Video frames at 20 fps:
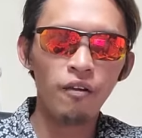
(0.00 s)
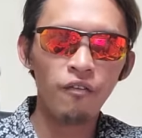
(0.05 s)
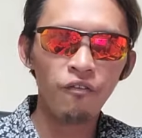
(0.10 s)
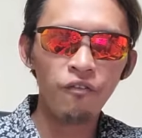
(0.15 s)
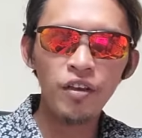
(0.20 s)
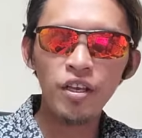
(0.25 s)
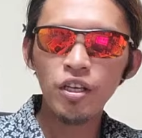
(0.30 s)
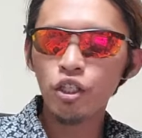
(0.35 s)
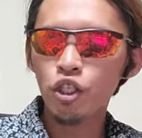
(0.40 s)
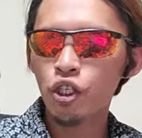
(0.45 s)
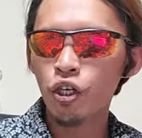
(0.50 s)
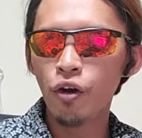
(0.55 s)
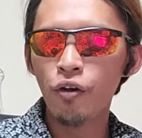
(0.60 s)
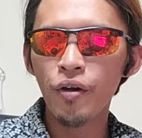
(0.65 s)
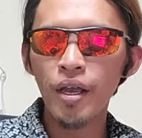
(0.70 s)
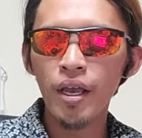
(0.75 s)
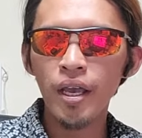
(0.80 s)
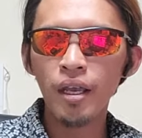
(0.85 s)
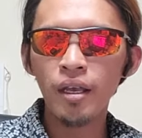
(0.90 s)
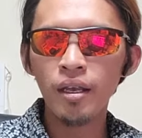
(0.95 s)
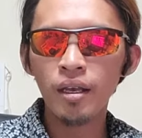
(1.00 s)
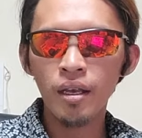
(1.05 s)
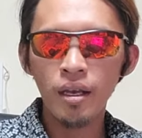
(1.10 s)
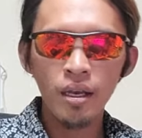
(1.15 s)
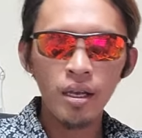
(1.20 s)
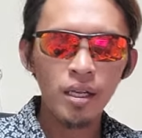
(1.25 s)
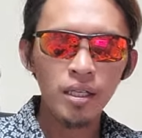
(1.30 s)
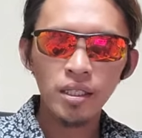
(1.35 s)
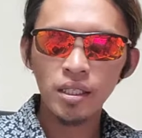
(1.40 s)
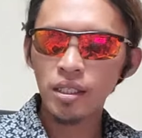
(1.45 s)
featuring
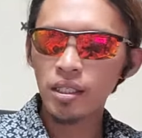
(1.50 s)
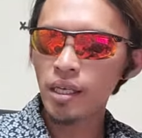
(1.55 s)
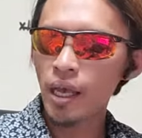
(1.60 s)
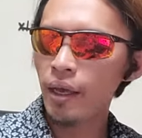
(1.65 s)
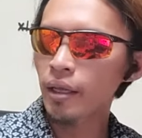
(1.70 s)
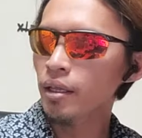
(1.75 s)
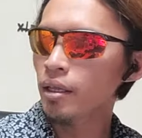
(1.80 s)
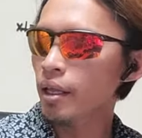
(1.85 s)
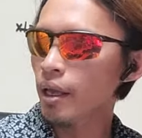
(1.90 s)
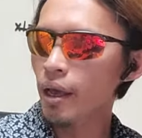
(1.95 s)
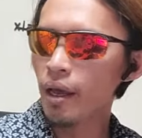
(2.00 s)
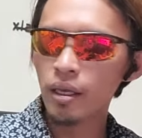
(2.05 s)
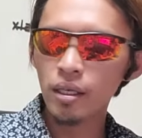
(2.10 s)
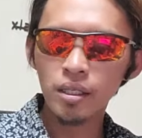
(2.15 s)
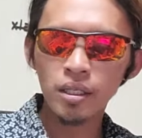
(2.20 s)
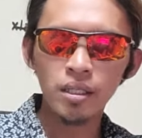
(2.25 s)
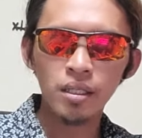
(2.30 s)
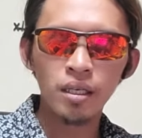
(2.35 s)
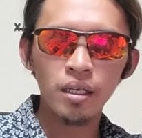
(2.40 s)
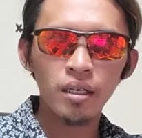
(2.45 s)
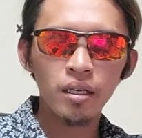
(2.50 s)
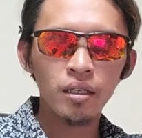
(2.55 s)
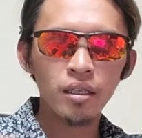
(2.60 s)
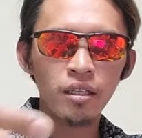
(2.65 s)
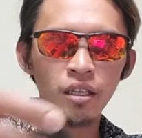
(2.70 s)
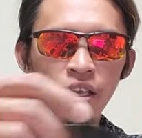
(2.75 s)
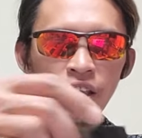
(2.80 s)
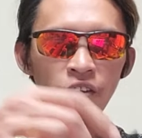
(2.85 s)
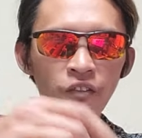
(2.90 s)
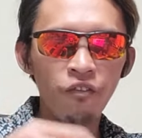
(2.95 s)
Senlex,
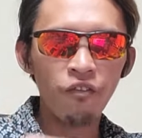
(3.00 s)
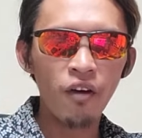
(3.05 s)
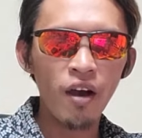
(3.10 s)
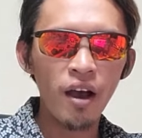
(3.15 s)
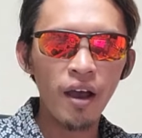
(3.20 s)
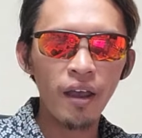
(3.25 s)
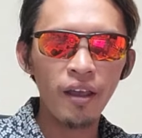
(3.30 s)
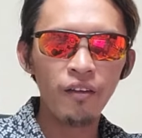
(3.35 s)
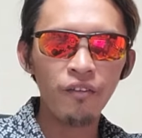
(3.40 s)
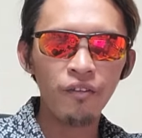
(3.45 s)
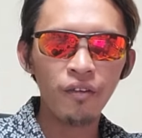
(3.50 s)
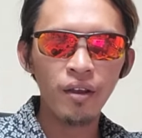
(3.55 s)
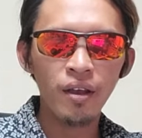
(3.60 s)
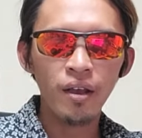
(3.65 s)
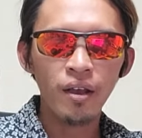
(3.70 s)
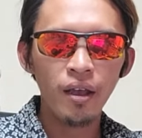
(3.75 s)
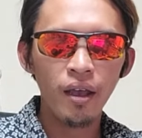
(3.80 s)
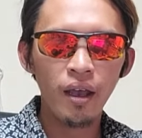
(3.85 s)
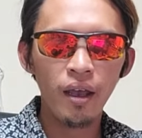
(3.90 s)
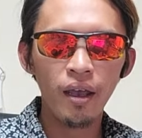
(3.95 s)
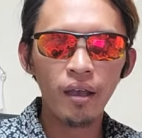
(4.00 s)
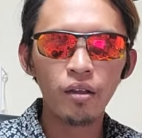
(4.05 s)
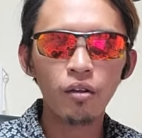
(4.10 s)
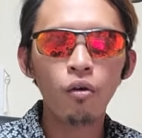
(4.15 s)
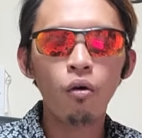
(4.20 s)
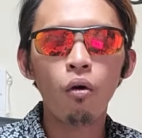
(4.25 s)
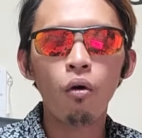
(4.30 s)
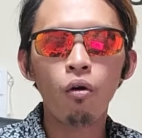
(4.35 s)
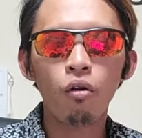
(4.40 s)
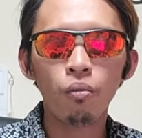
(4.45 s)
T5, and
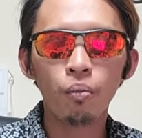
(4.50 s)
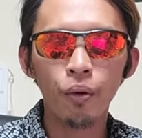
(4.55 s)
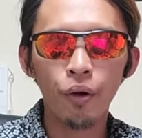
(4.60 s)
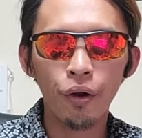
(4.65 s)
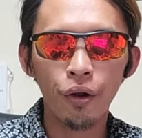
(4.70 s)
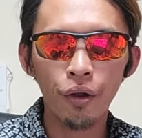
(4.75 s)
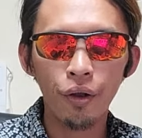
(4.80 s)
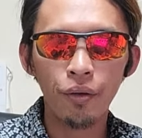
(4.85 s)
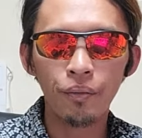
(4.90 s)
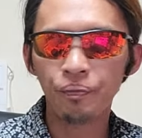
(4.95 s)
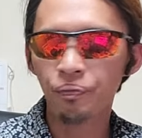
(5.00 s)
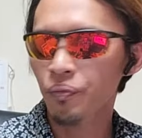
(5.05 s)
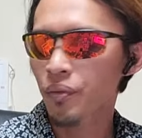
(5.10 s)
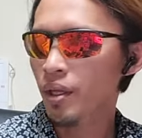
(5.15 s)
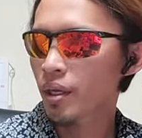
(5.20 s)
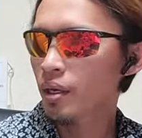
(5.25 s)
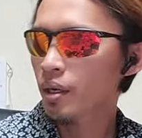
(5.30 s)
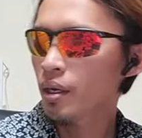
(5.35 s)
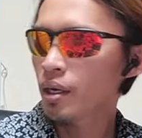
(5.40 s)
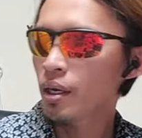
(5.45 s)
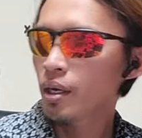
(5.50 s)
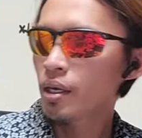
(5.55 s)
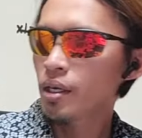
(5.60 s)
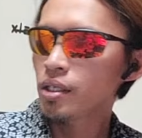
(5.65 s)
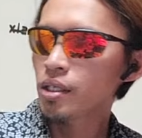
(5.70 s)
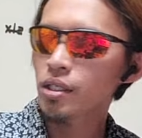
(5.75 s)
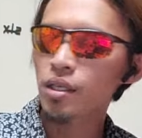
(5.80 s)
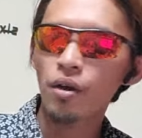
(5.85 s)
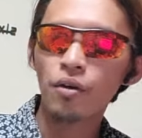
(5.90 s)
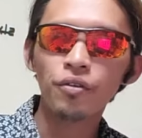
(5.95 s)
Kohlberg.
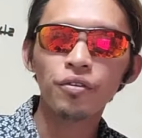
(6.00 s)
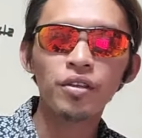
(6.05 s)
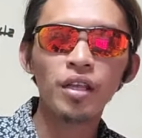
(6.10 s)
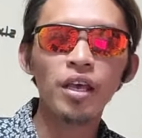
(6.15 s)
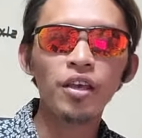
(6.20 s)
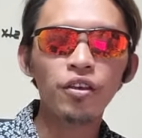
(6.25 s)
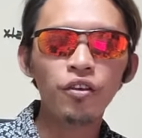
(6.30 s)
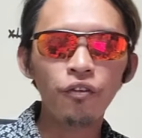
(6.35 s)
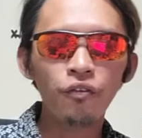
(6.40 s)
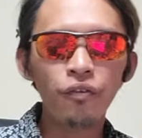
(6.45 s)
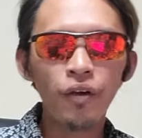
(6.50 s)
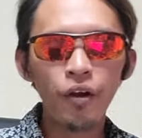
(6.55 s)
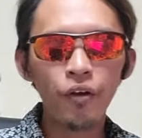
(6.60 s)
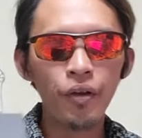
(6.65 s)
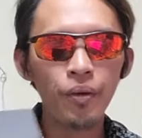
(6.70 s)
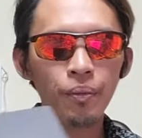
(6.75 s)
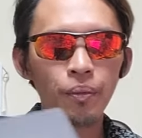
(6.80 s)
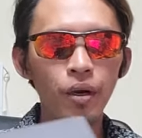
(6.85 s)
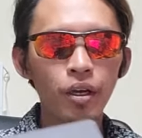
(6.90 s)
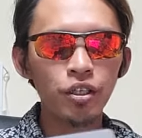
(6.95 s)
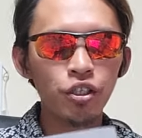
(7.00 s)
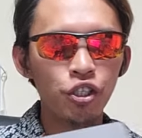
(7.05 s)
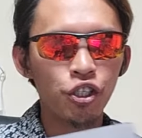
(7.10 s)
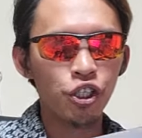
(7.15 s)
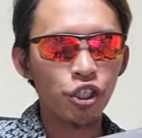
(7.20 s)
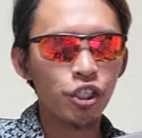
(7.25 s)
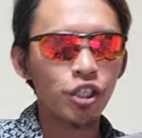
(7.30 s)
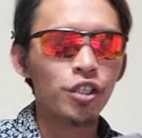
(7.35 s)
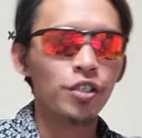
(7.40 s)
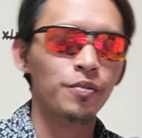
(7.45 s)
So thank you very
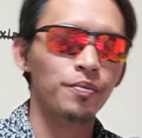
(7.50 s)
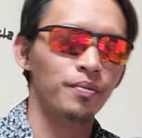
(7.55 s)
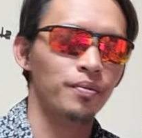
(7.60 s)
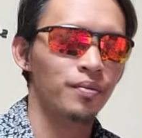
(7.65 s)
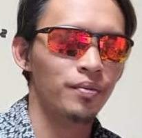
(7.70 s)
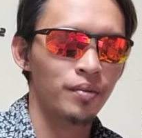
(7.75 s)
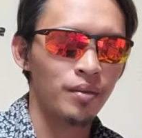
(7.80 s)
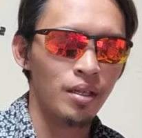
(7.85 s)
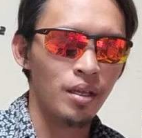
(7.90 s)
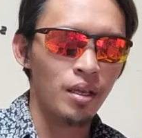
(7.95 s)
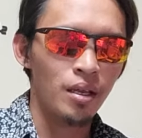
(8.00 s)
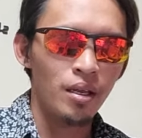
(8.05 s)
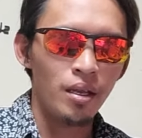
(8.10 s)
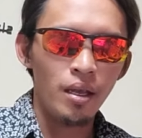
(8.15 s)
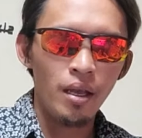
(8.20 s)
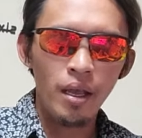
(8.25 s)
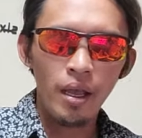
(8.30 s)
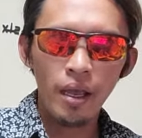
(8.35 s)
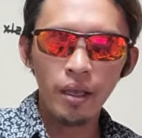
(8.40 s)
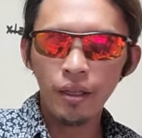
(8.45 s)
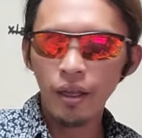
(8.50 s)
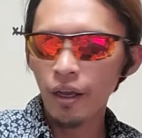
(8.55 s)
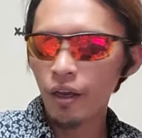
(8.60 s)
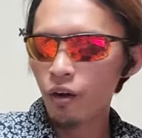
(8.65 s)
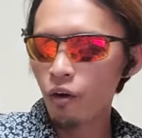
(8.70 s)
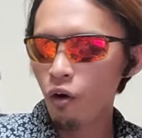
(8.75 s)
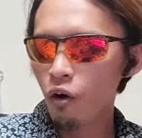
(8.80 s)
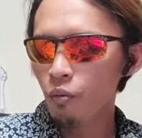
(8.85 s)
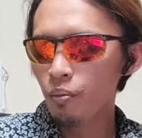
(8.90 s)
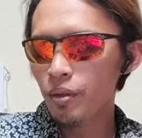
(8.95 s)
much, and I
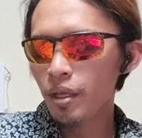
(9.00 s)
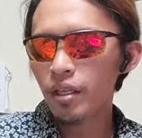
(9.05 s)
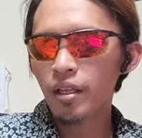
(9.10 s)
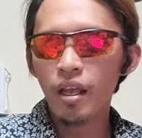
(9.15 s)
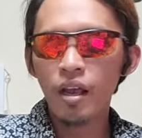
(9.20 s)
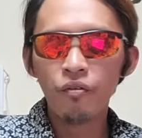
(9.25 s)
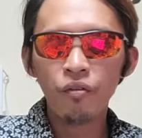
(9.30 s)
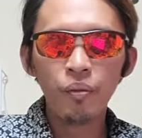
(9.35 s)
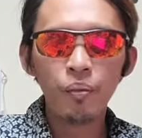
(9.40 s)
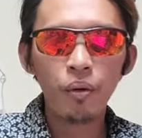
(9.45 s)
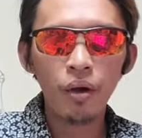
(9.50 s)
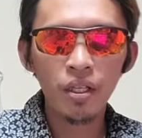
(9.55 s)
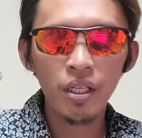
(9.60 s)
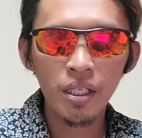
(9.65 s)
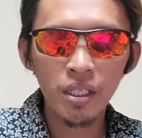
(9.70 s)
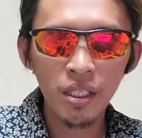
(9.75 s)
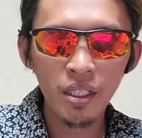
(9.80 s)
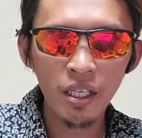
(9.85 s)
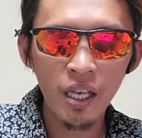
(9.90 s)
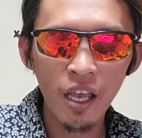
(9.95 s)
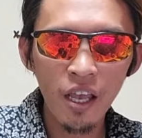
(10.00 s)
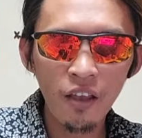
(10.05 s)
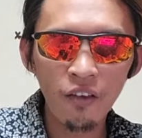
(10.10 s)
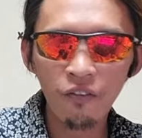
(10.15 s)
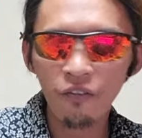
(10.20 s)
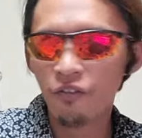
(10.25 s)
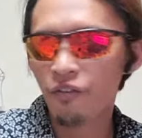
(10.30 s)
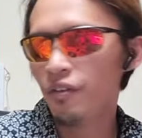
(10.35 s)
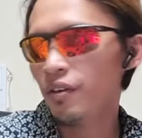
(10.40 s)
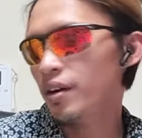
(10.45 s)
hope that everybody's safe,
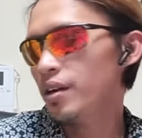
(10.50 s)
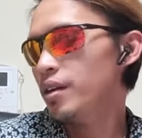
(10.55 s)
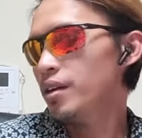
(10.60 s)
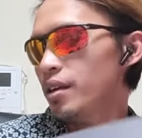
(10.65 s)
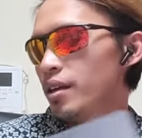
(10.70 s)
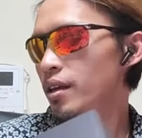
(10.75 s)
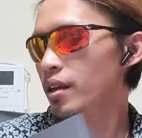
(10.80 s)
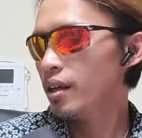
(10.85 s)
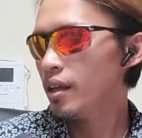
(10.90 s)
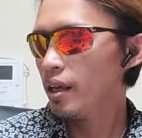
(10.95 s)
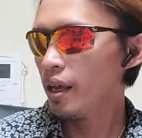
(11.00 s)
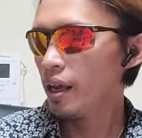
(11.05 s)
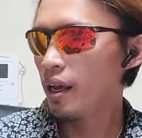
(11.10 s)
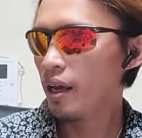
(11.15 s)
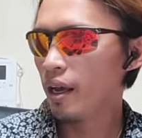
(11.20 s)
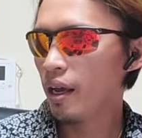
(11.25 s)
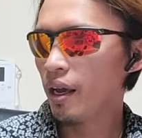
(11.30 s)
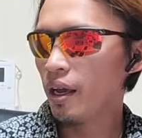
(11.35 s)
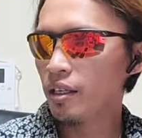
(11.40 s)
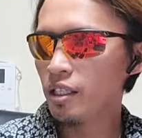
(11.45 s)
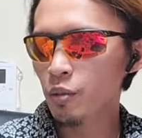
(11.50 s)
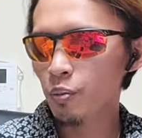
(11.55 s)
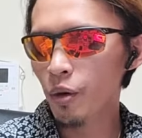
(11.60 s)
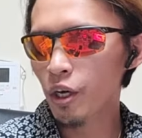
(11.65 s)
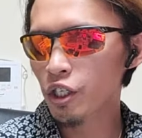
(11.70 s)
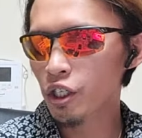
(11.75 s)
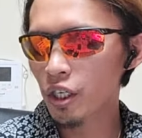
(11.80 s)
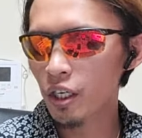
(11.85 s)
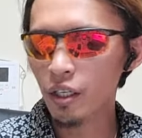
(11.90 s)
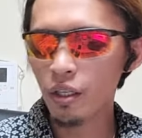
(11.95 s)
and
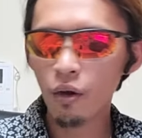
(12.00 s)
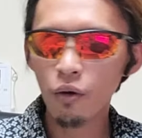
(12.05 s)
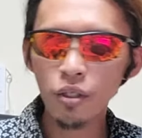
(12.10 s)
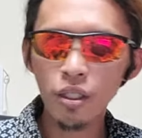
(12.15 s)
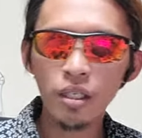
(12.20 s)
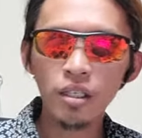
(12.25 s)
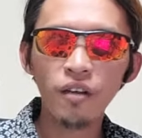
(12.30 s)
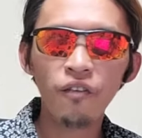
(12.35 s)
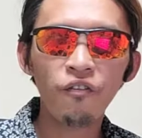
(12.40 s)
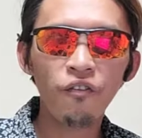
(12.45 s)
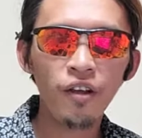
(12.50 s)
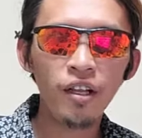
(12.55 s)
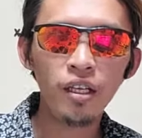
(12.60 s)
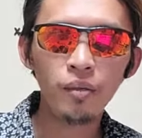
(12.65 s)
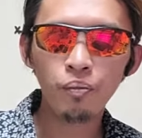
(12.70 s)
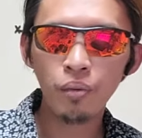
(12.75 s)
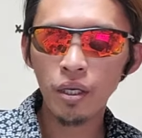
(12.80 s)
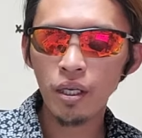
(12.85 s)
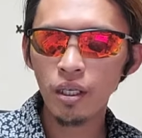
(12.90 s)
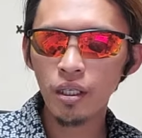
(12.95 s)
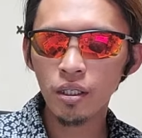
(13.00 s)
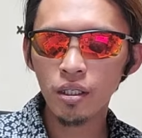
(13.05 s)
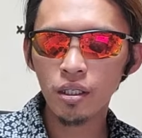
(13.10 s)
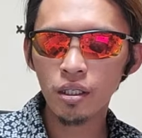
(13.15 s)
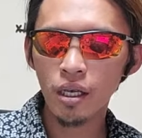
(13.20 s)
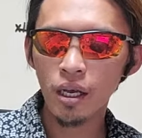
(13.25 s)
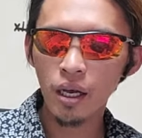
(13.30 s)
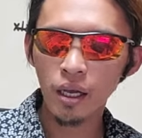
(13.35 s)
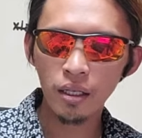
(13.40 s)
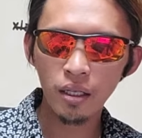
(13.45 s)
especially those in the
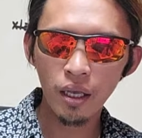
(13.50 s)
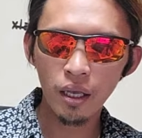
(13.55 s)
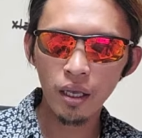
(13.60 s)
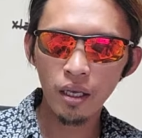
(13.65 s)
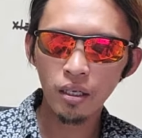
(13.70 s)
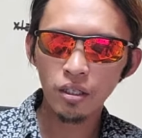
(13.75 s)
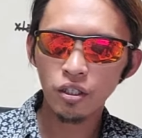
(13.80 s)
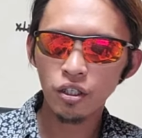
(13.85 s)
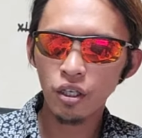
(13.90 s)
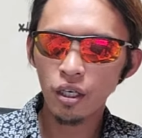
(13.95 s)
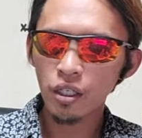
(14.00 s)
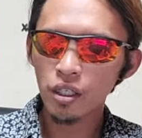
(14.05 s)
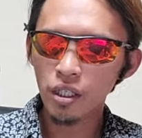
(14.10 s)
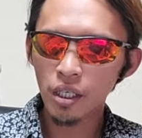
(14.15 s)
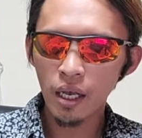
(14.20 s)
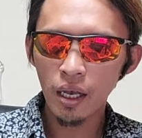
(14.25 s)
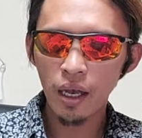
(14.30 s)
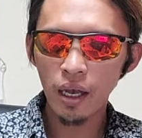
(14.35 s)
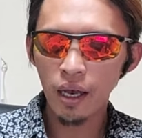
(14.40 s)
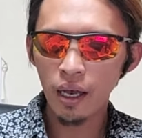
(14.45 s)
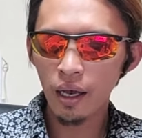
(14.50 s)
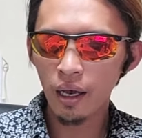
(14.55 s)
Philippines. They just